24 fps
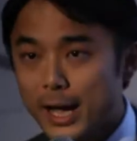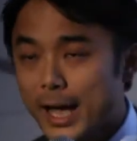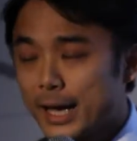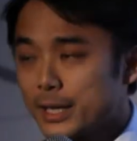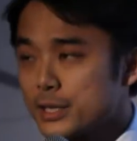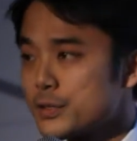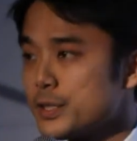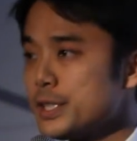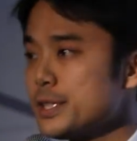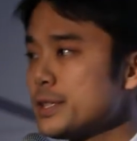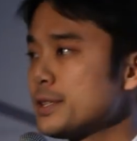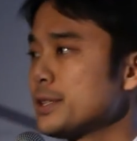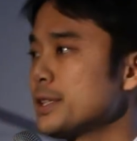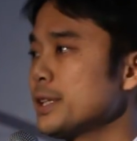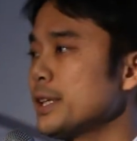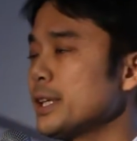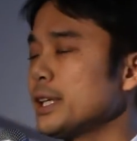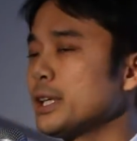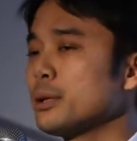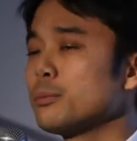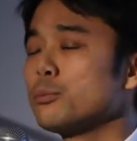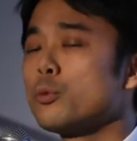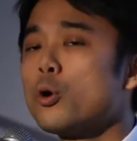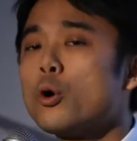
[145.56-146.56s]
are actually
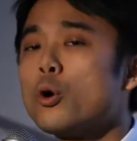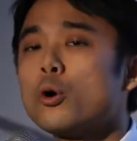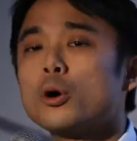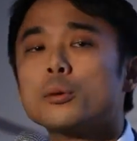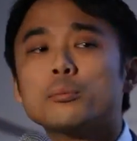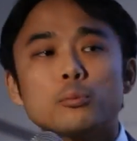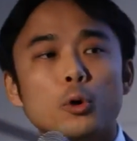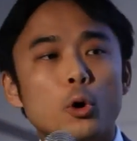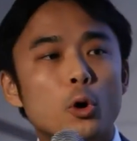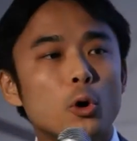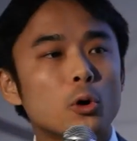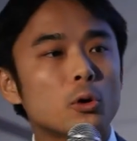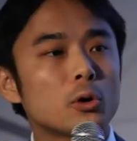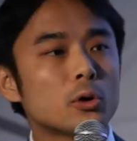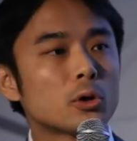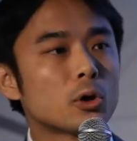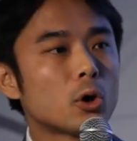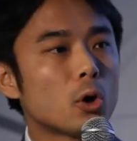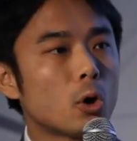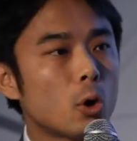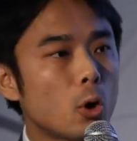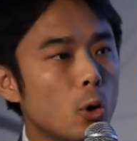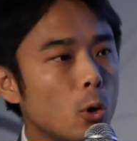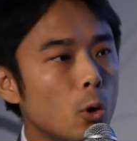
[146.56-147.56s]
seeing more and more
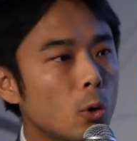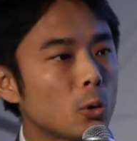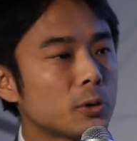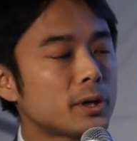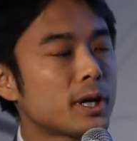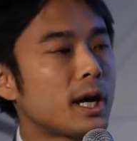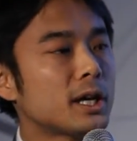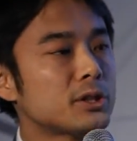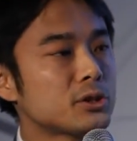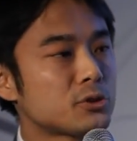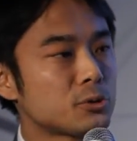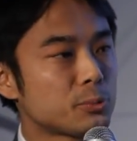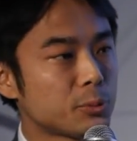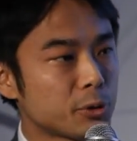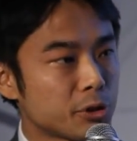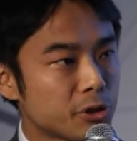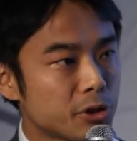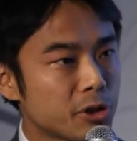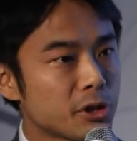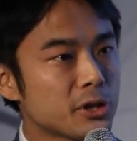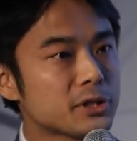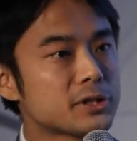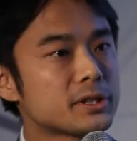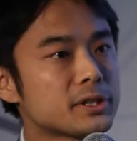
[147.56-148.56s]
old
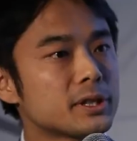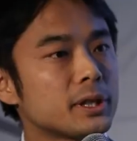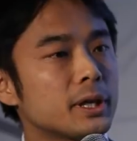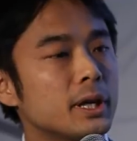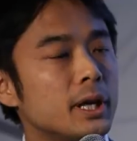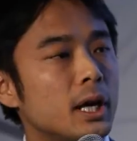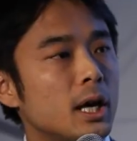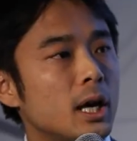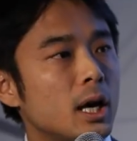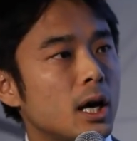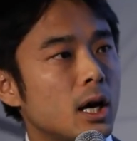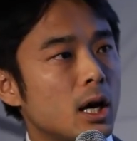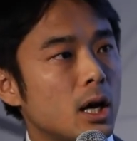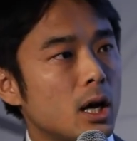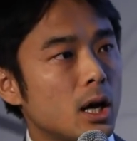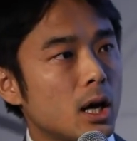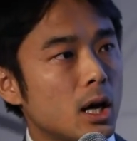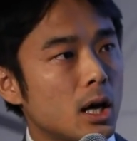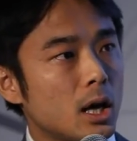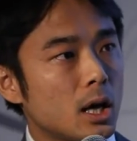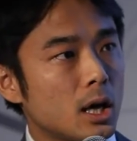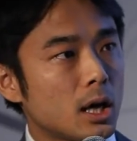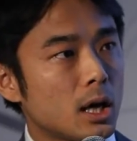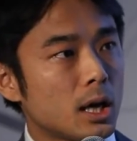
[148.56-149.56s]
entrepreneurs
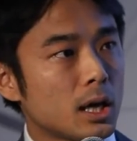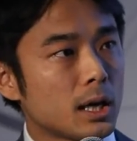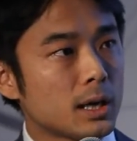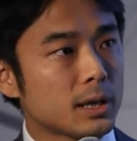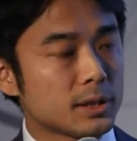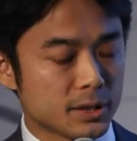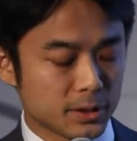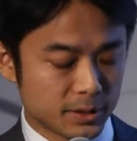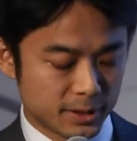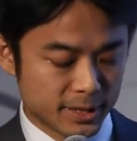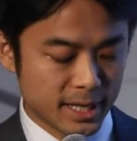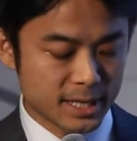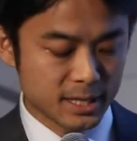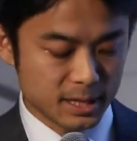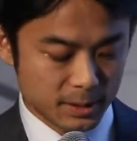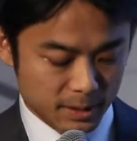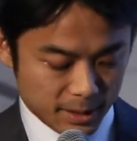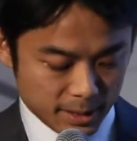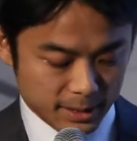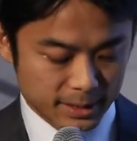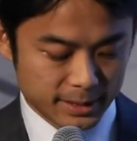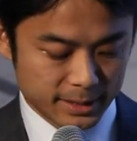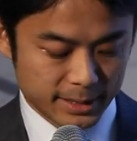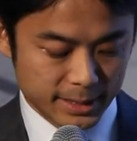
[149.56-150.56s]

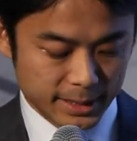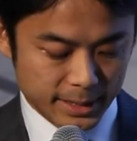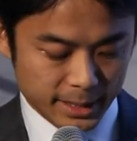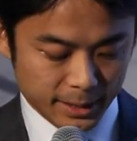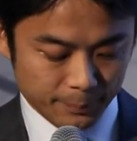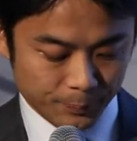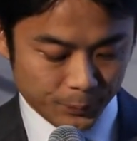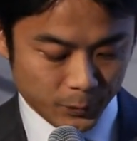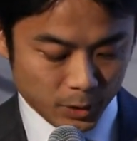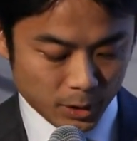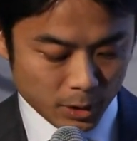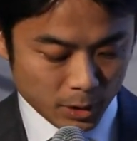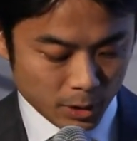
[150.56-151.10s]
succeeding.